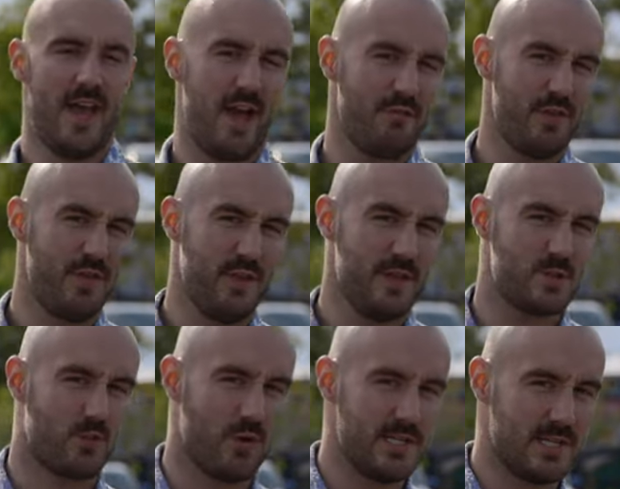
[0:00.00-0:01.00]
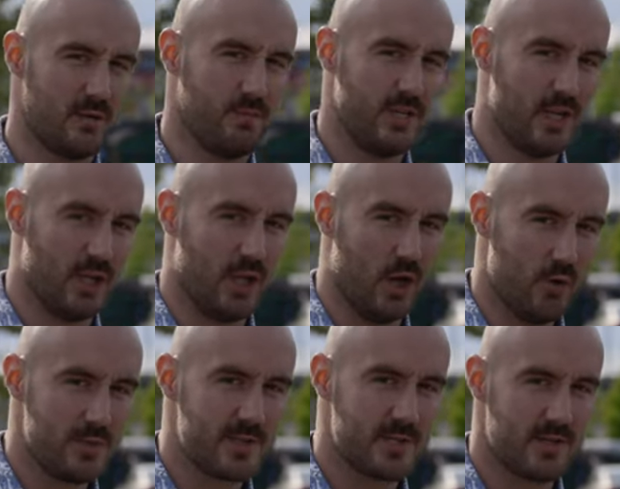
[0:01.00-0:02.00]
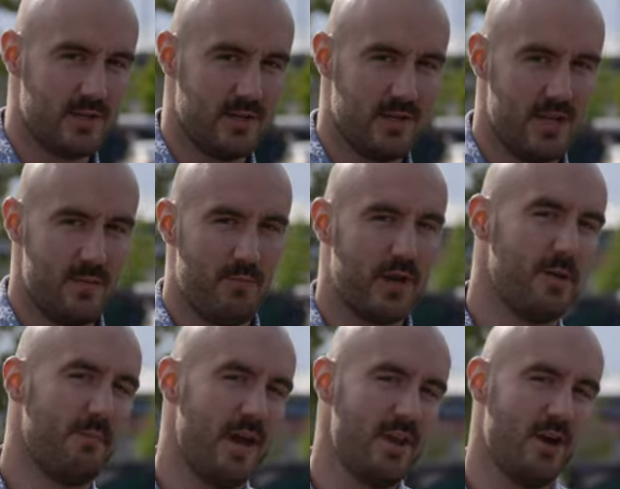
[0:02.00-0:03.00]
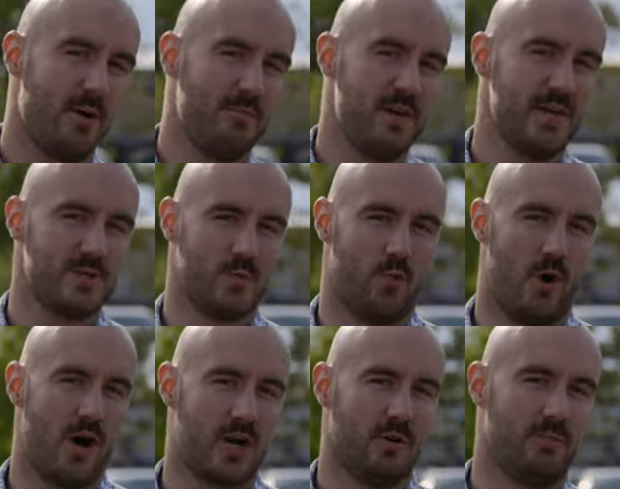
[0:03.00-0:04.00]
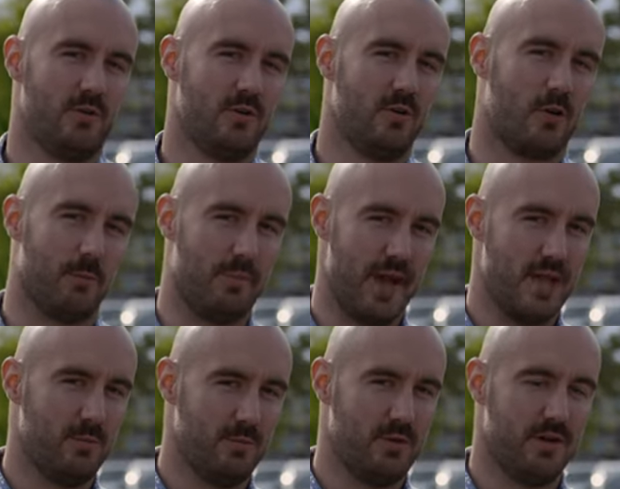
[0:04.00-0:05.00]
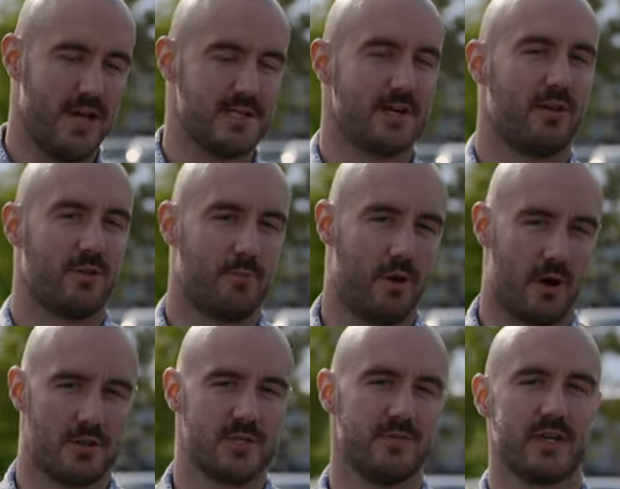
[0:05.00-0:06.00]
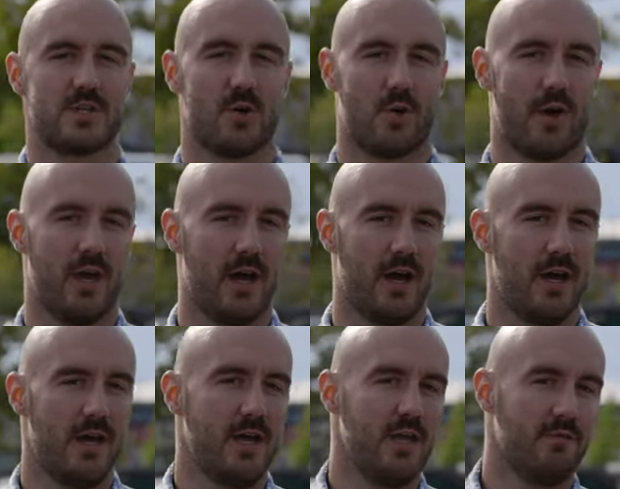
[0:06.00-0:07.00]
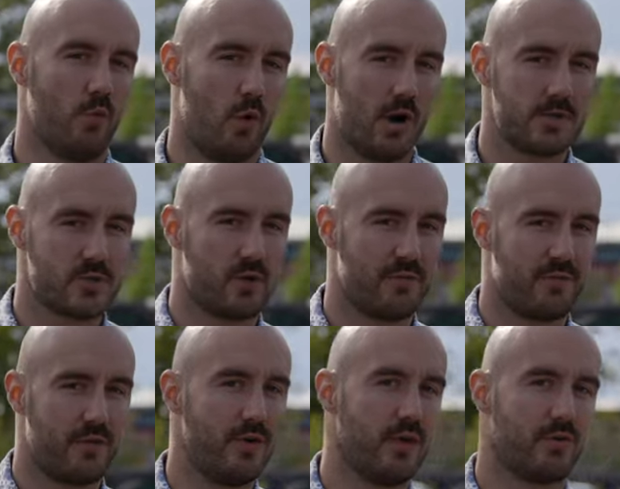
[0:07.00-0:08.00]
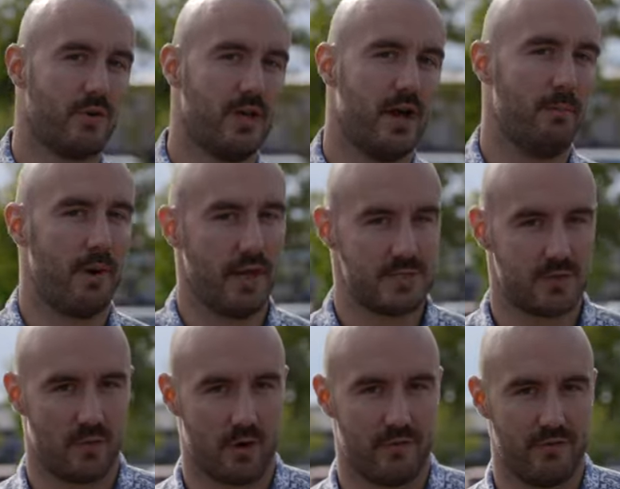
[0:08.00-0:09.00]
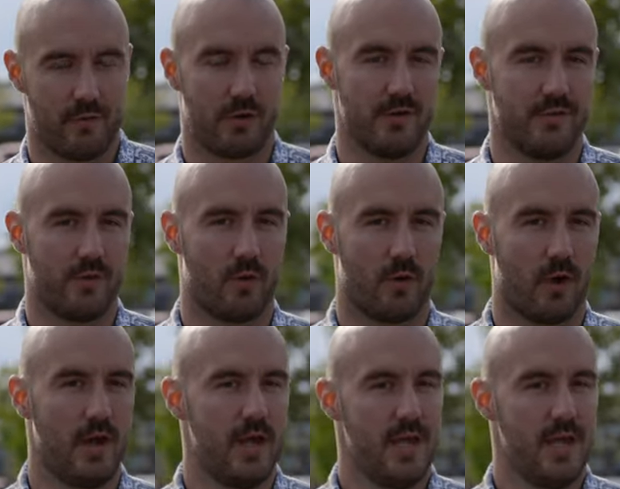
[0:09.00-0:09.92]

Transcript: Everything is reasonably close, but it might not be as walkable or bikeable as other parts of Victoria. You have a walk score of thirty-three, a bike score of forty-four.